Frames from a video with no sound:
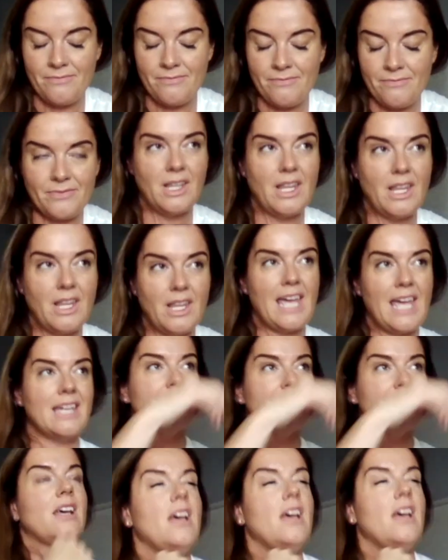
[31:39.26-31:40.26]

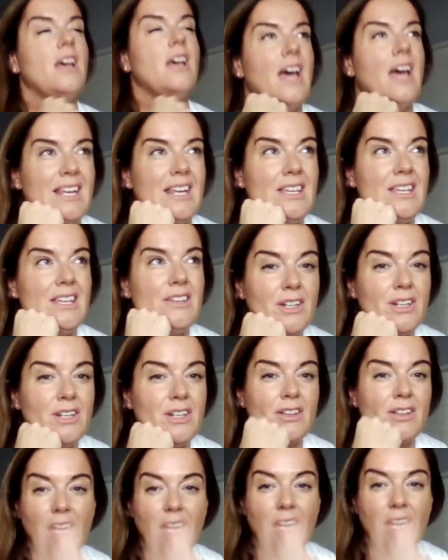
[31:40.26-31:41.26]
legs. And
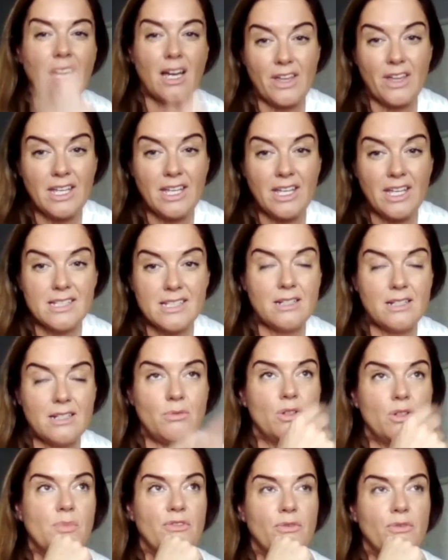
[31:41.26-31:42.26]
even like, I think I did
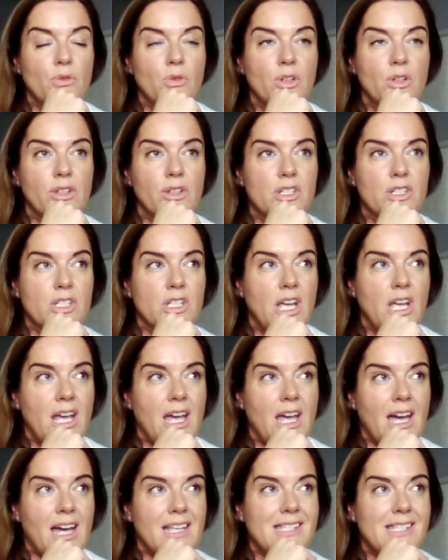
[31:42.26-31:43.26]
we used before,
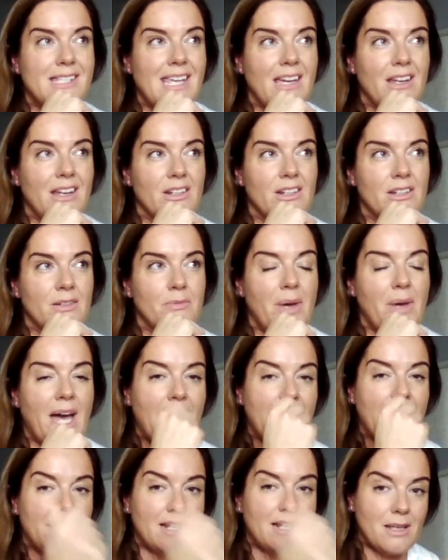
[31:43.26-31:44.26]
there's a certain
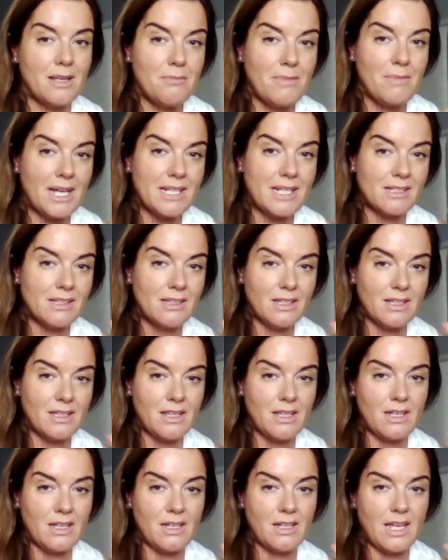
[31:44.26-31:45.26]
part in the middle of
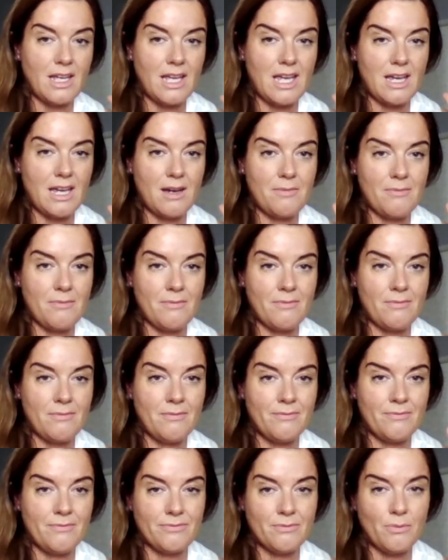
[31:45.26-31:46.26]
the
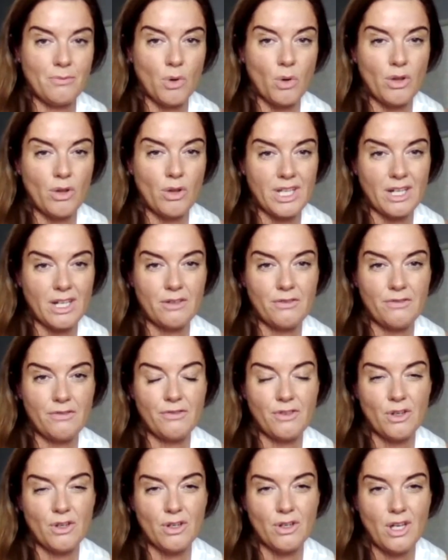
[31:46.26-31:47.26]
ball of your
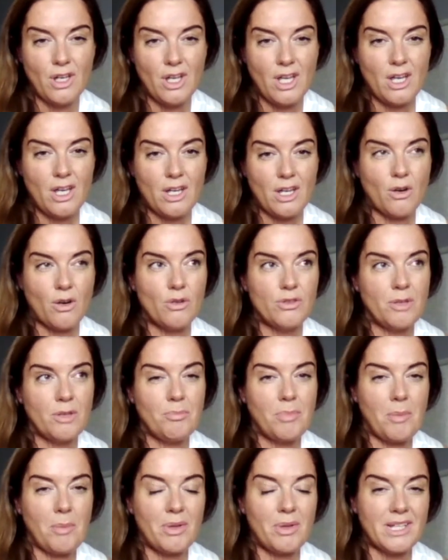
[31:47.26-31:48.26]
foot called the
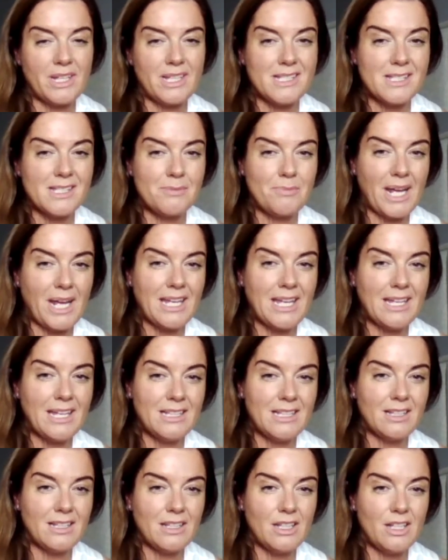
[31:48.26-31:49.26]
bubbling spring,
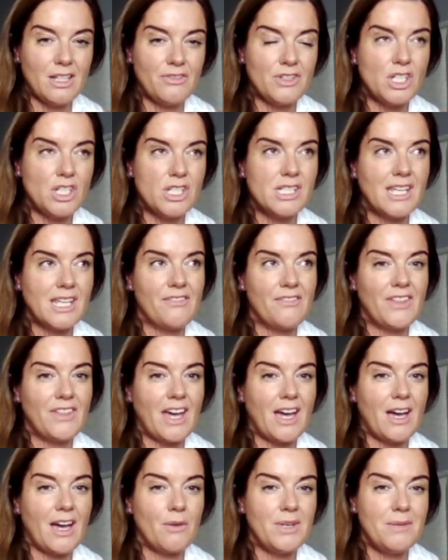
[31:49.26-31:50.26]
and you just give
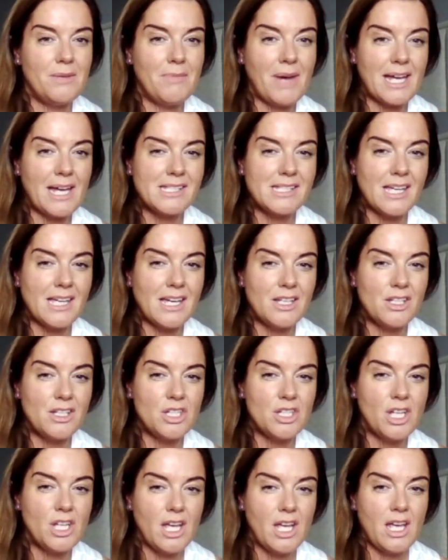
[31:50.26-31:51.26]
that a wee massage.
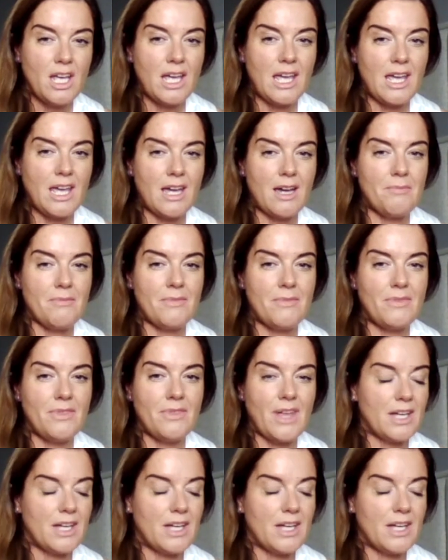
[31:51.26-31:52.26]

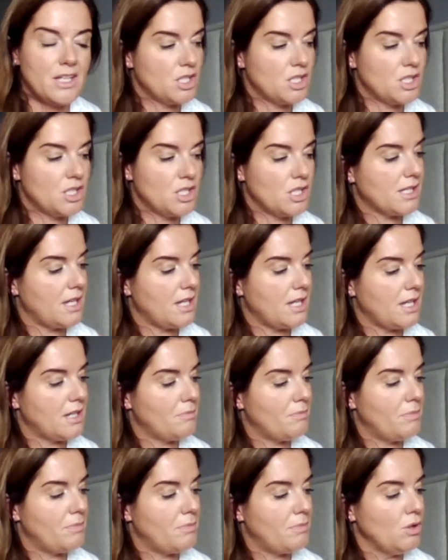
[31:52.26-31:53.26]
That's just like
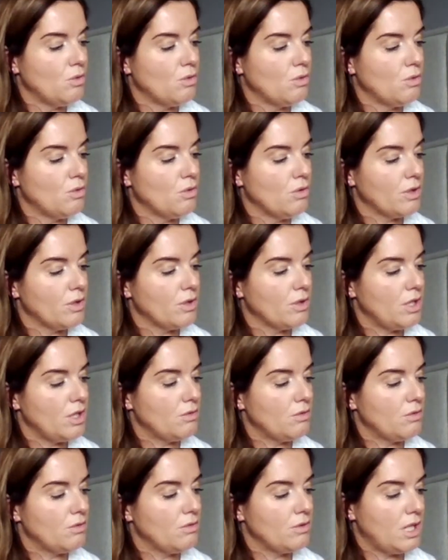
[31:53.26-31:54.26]
below,
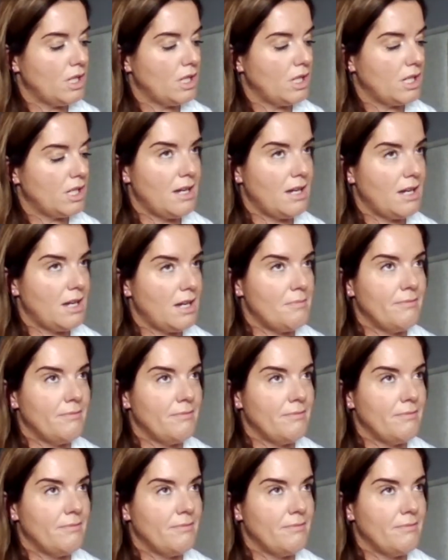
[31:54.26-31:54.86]
you know, your I